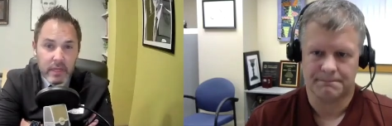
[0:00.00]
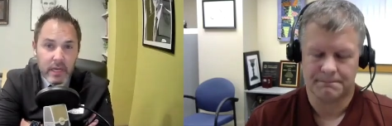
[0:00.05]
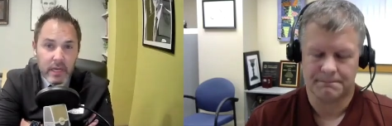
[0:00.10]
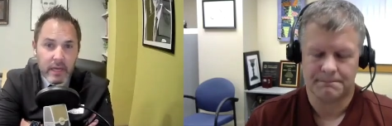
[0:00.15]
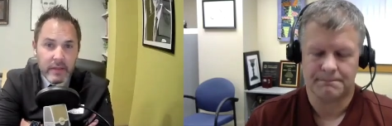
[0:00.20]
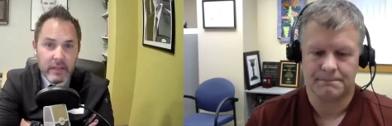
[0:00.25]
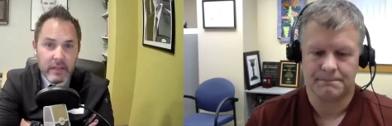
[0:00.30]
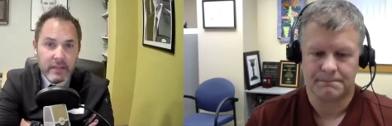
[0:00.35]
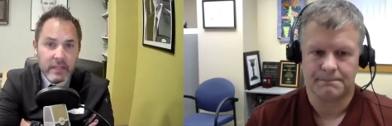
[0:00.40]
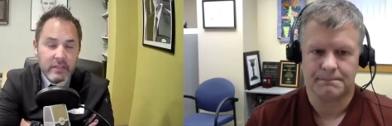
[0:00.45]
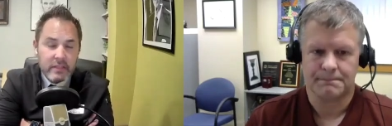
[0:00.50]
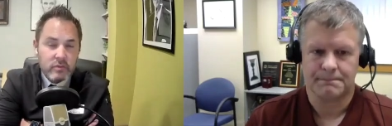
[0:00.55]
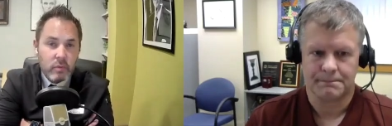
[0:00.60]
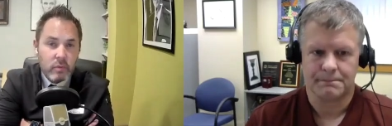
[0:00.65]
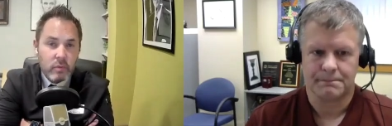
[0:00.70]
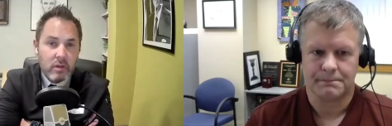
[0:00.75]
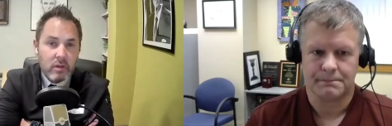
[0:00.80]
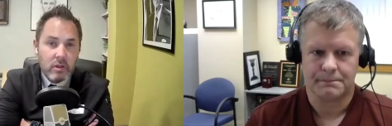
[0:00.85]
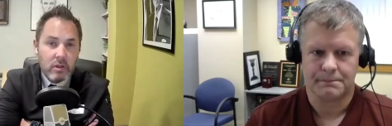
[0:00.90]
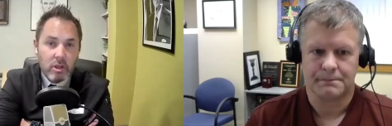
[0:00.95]
Speaker 1: I think that's where a
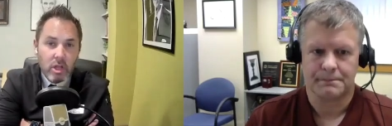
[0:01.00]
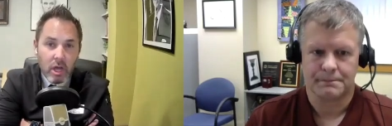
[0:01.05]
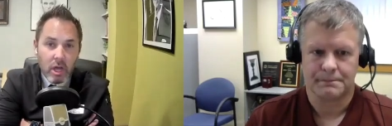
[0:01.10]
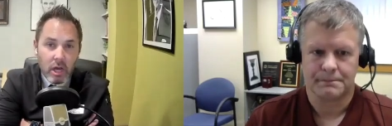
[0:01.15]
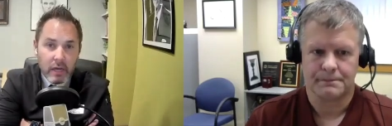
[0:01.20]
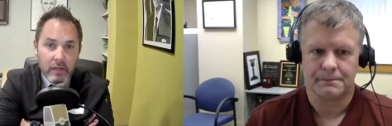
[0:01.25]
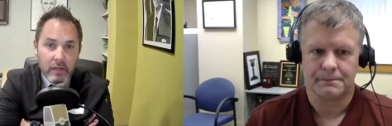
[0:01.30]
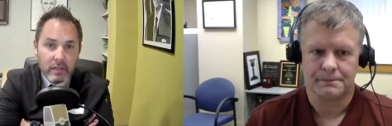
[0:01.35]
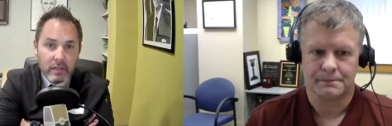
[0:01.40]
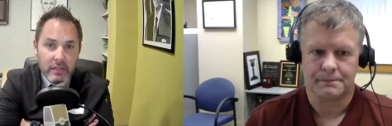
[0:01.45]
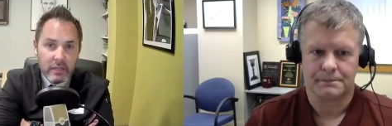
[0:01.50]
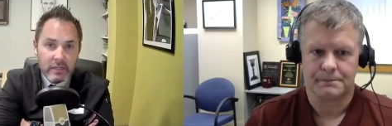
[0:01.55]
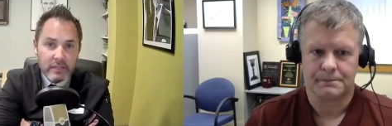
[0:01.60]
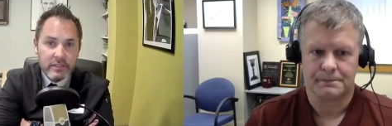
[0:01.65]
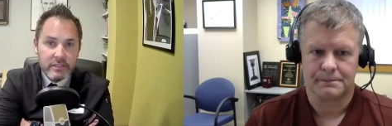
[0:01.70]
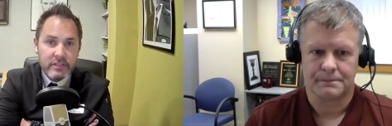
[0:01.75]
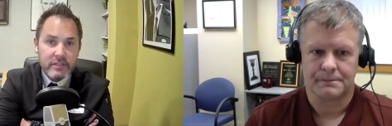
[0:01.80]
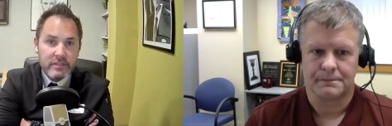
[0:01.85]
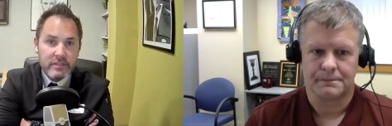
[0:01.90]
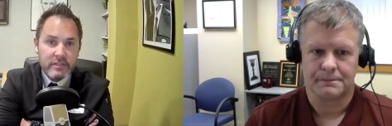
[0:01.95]
lot of
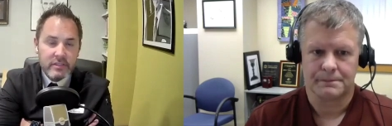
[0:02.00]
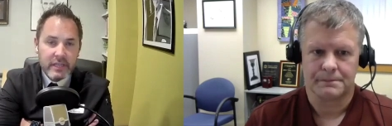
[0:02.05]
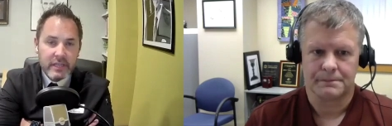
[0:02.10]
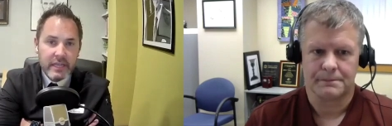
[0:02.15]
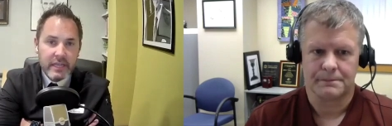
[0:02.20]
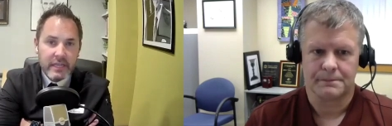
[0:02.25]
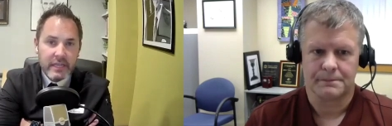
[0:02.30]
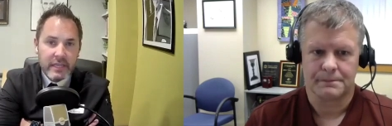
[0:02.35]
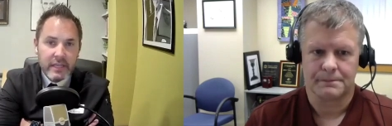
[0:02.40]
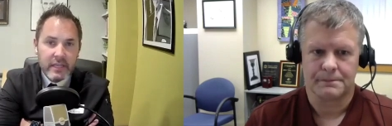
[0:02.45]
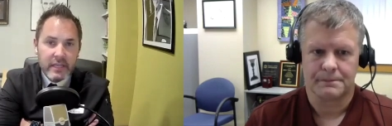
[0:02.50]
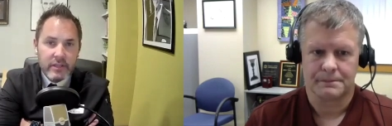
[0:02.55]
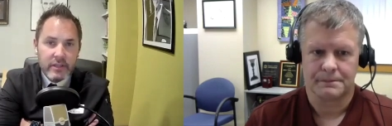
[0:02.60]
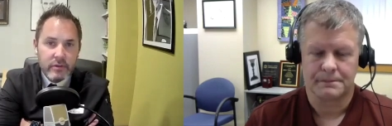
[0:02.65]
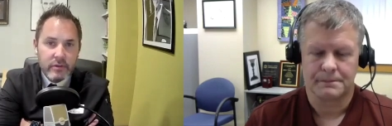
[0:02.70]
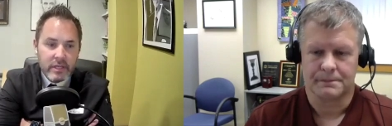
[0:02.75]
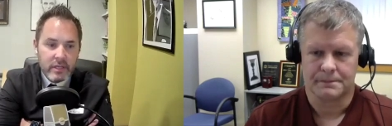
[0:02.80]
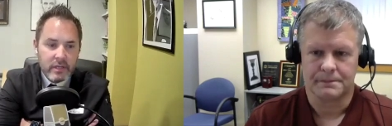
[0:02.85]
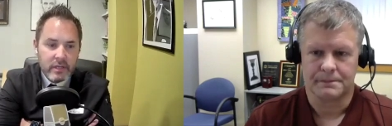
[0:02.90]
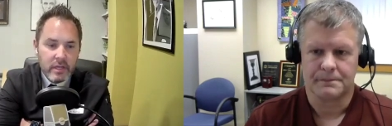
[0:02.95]
clinicians are getting it. You
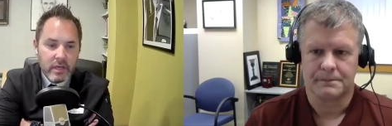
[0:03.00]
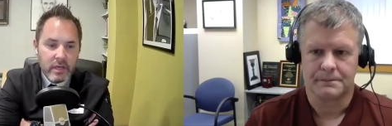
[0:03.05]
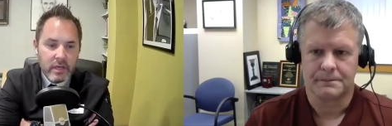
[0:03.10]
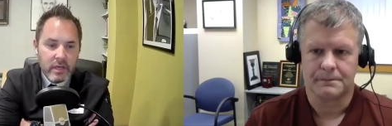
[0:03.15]
can